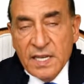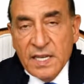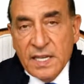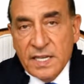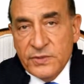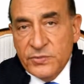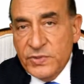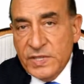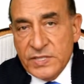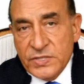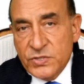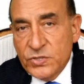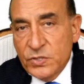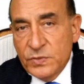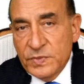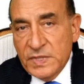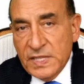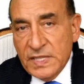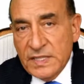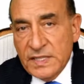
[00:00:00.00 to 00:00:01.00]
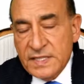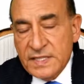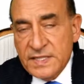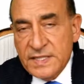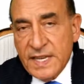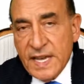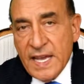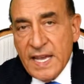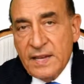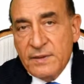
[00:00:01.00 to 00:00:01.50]
if we assume they're the
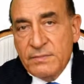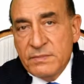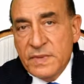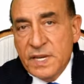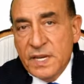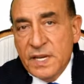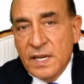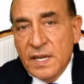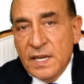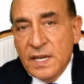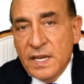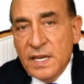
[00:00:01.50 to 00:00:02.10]
same,